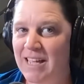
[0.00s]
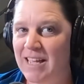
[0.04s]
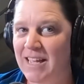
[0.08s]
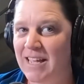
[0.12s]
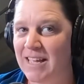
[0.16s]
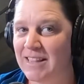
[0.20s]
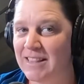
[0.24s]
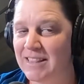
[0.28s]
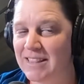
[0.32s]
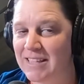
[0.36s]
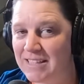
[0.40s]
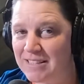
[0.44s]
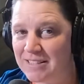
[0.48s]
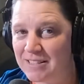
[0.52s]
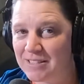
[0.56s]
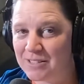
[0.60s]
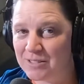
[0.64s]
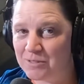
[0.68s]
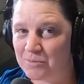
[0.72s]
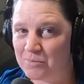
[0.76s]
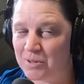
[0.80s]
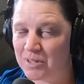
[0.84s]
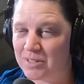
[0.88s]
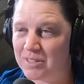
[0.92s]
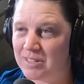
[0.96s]
And this is the
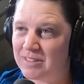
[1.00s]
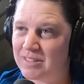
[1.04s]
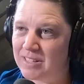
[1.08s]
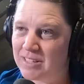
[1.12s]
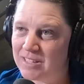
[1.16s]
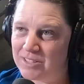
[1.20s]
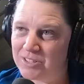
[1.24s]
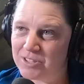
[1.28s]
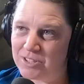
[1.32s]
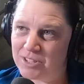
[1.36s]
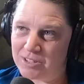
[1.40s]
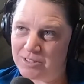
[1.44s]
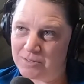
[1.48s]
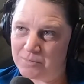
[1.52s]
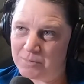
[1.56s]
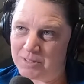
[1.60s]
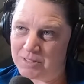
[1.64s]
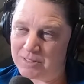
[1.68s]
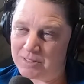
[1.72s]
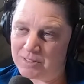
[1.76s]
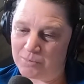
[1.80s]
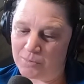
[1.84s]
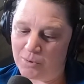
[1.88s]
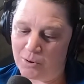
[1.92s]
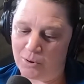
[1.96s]
one that they just
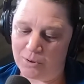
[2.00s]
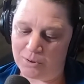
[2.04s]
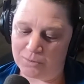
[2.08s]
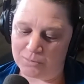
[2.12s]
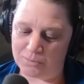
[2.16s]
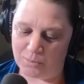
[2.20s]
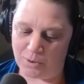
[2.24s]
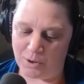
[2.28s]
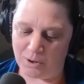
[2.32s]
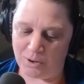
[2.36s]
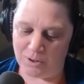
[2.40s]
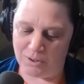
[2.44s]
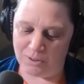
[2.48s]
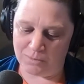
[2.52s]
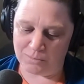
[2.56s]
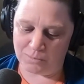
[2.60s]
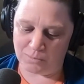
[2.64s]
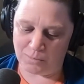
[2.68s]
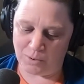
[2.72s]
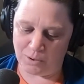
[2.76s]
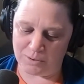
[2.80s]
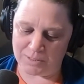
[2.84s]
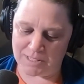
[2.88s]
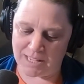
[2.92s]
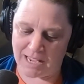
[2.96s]
recently
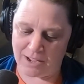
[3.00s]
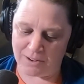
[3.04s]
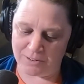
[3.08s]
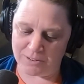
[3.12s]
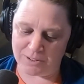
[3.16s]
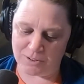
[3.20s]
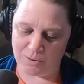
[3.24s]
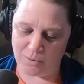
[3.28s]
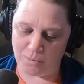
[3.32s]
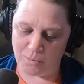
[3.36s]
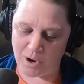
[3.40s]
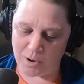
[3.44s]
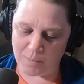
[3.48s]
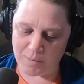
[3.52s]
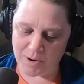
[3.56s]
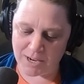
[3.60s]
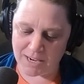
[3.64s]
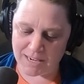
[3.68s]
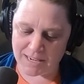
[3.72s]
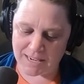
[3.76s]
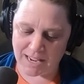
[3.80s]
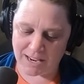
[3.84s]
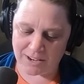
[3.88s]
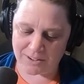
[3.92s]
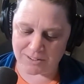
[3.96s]
rolled out. So Walmart
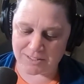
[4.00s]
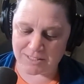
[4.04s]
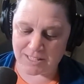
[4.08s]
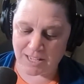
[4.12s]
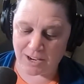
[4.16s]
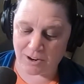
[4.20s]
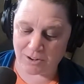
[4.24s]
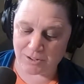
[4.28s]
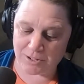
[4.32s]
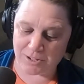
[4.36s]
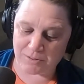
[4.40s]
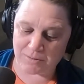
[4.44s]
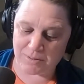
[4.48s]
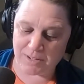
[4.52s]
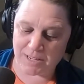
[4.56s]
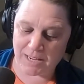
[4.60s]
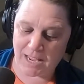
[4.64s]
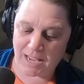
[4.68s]
announced they are doing